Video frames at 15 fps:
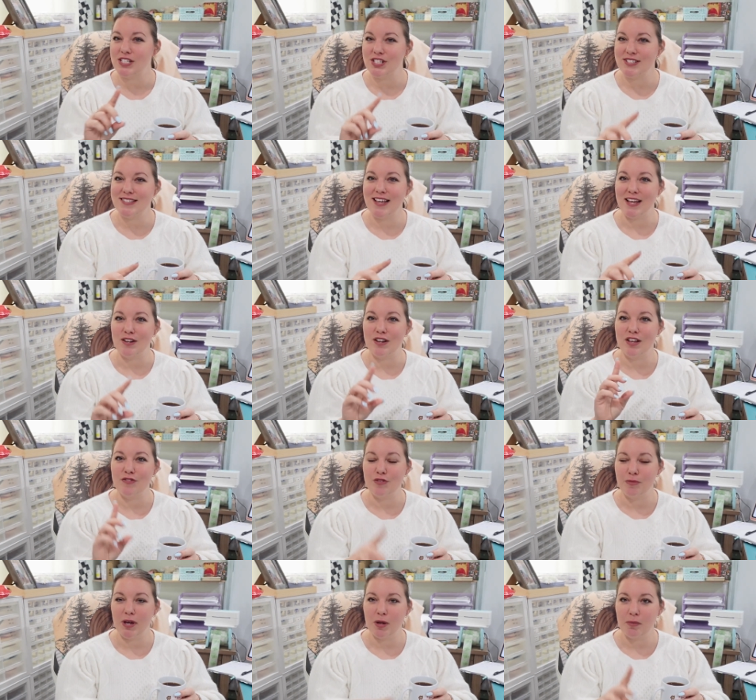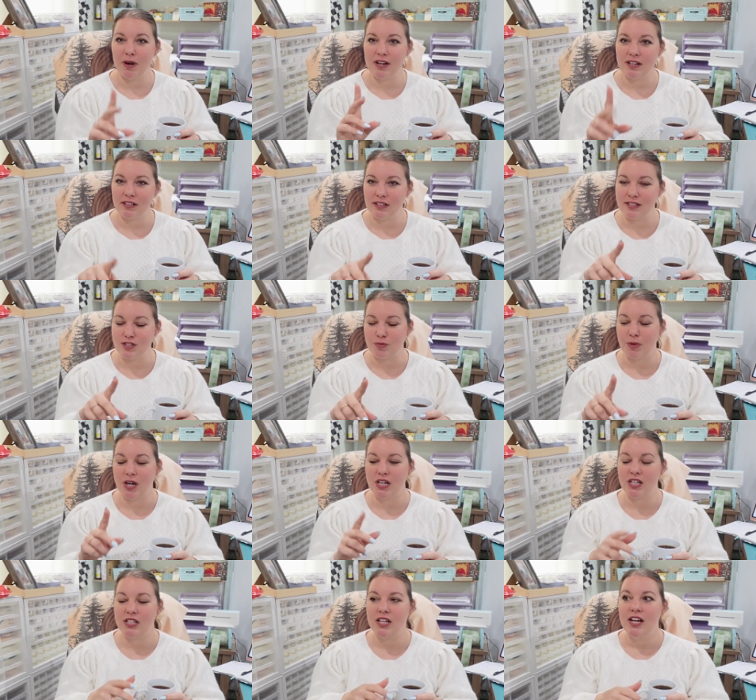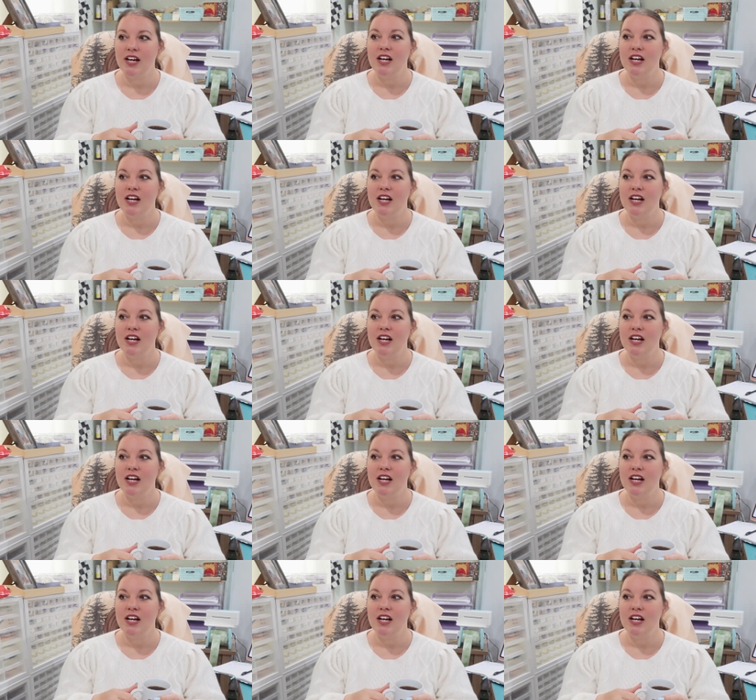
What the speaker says: just said. If you make a product, list a product.